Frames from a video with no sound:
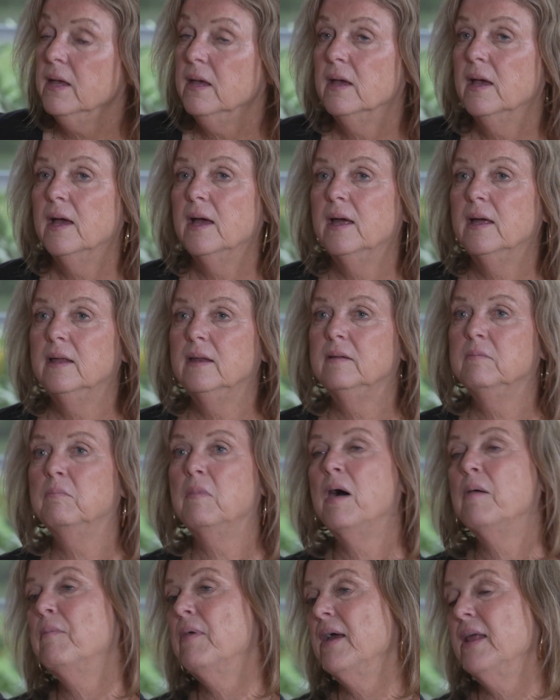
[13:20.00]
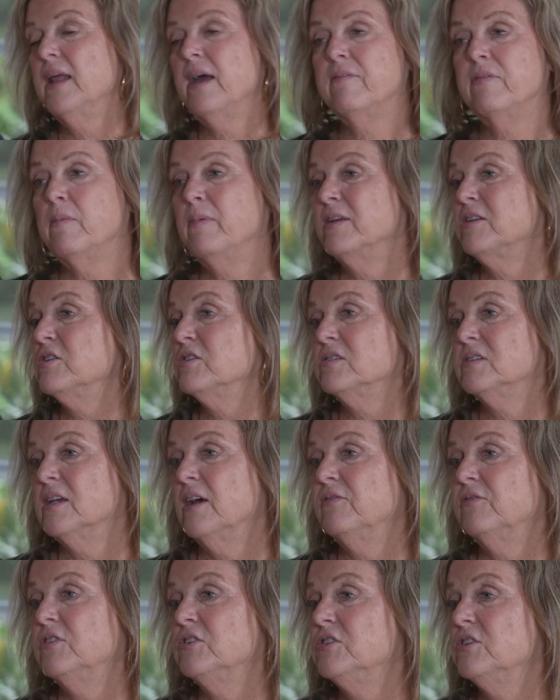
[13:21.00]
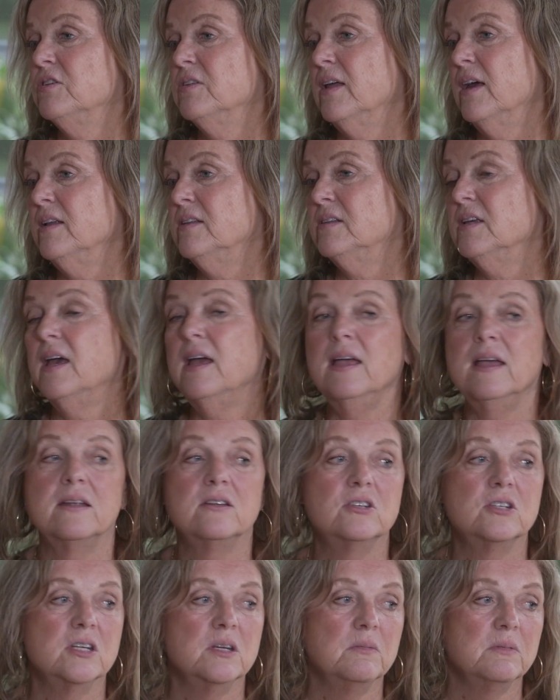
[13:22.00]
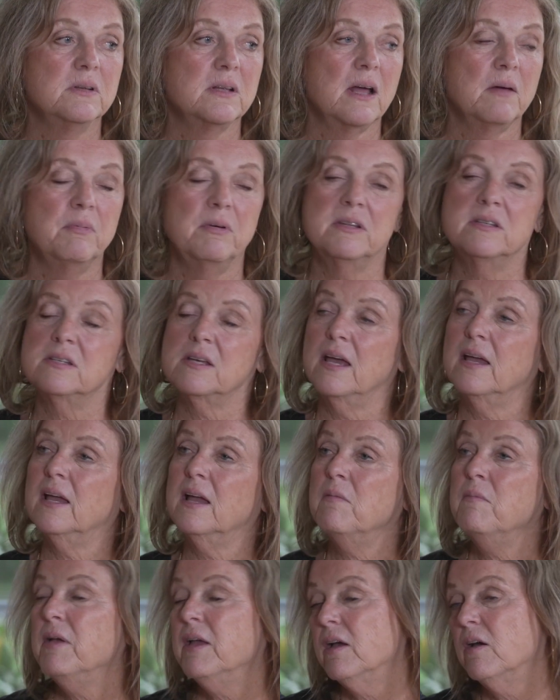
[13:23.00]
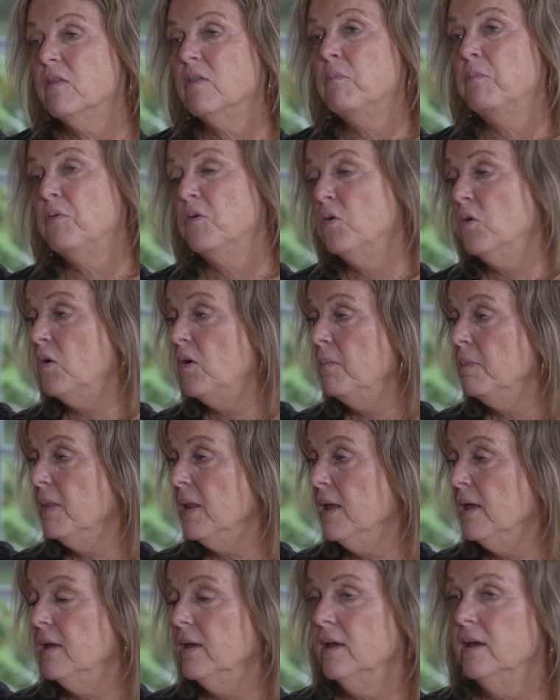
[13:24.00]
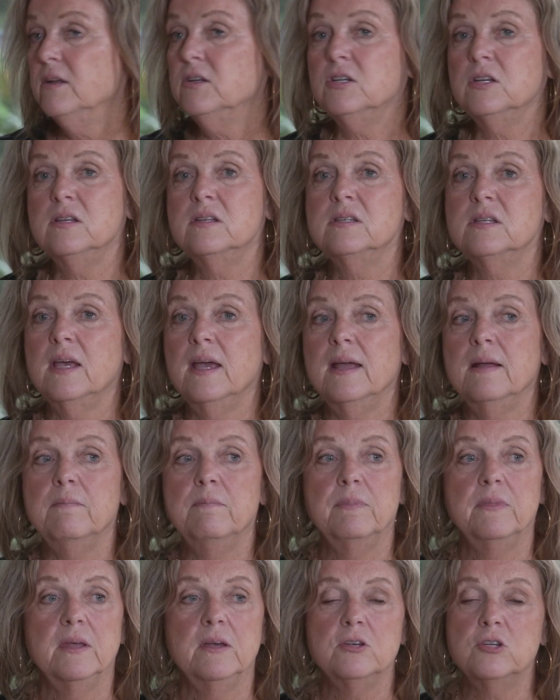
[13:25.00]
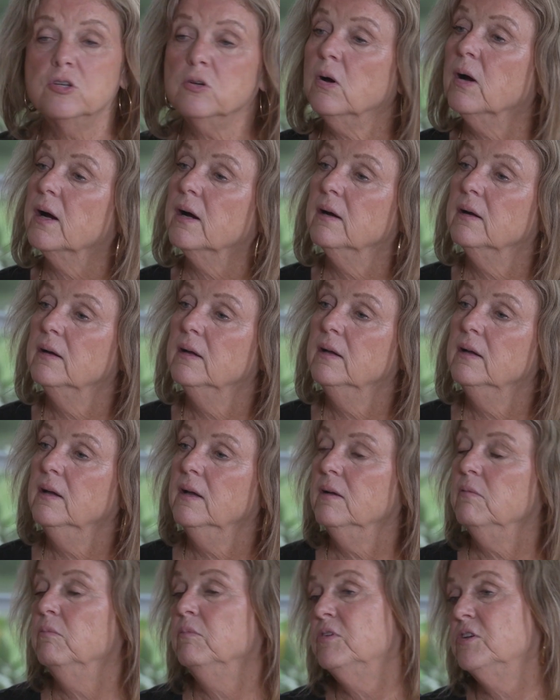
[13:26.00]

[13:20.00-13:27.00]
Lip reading: and Mom might have a bunch of stuff to do that day, and I would say, can we go to the pool? And she'd say, sure. And we